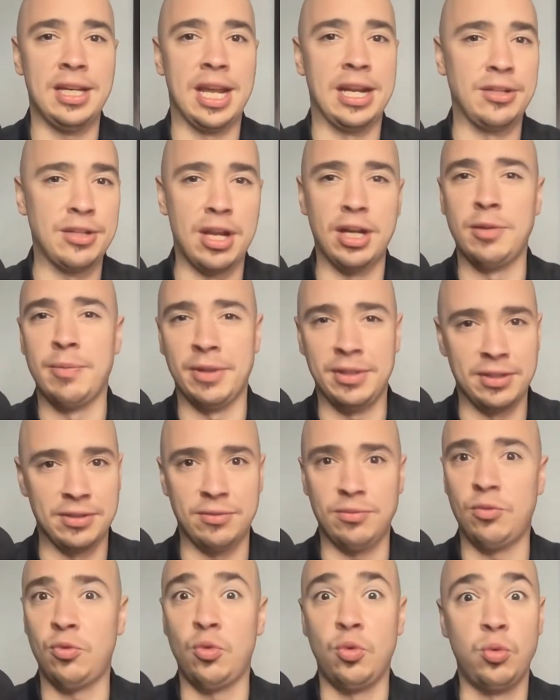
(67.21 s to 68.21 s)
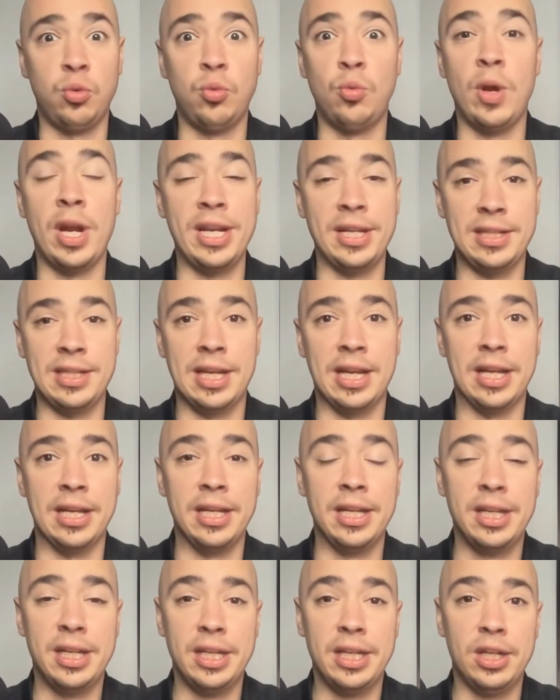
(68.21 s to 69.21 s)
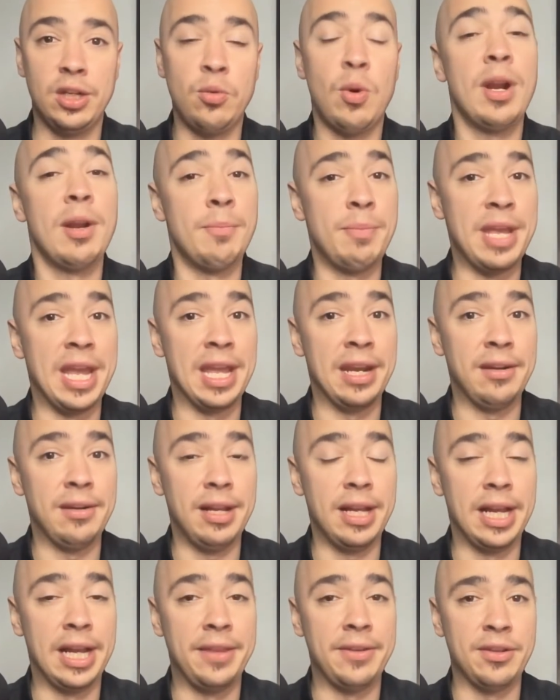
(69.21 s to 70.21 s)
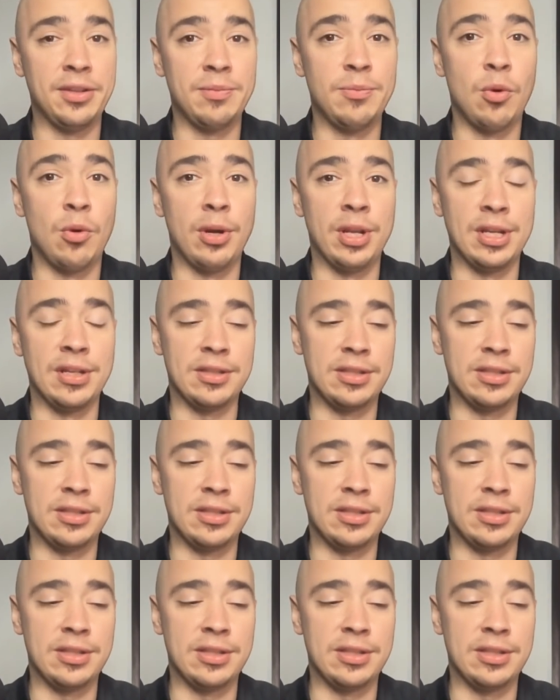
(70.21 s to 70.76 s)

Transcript: and I talked about this quite a bit this morning.